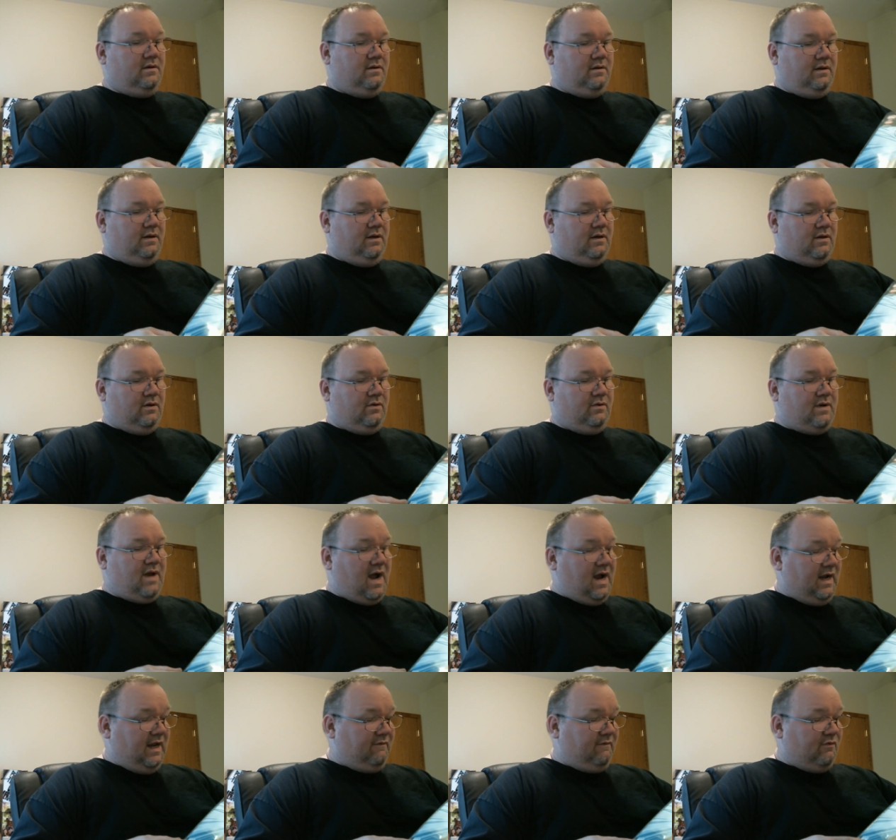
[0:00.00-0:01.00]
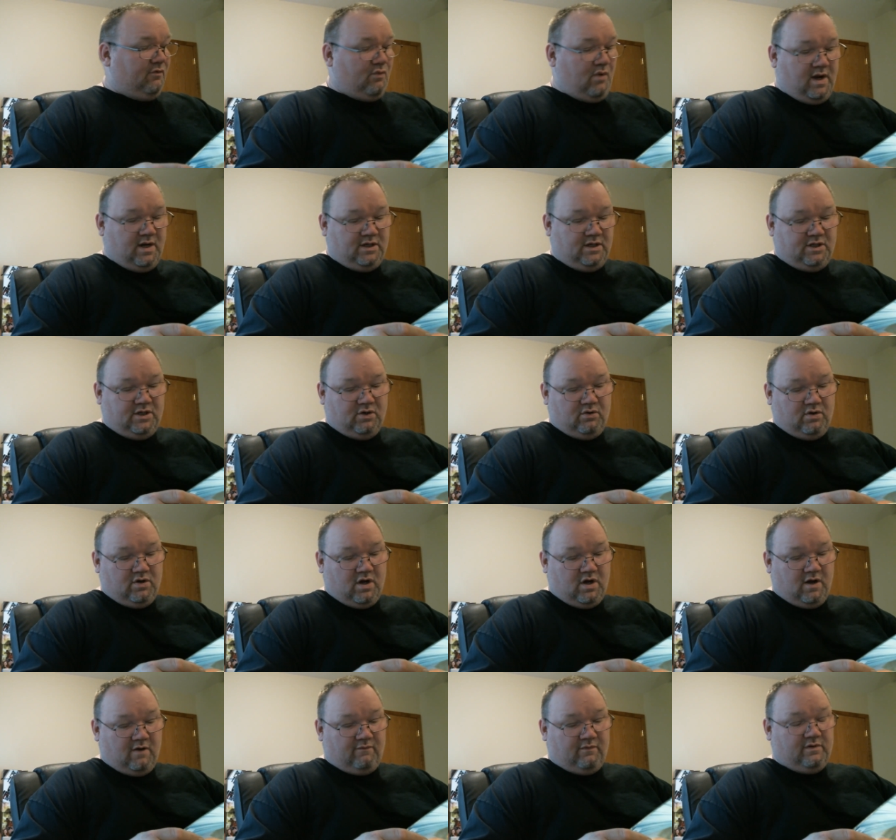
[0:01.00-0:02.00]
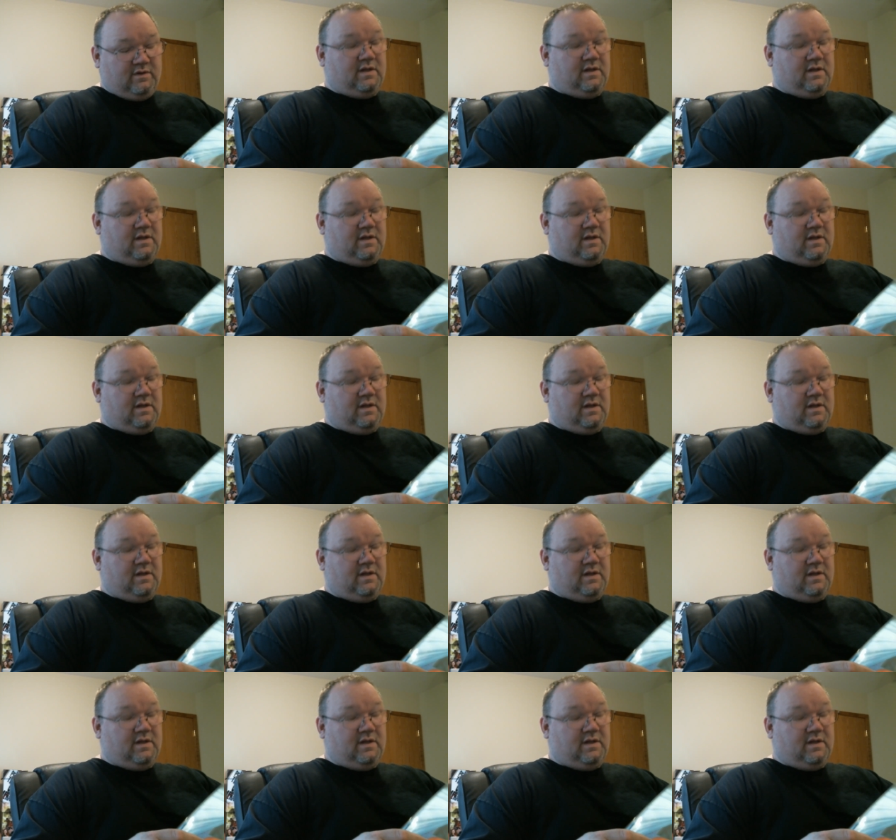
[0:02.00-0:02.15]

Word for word: you know, not even ratio covers.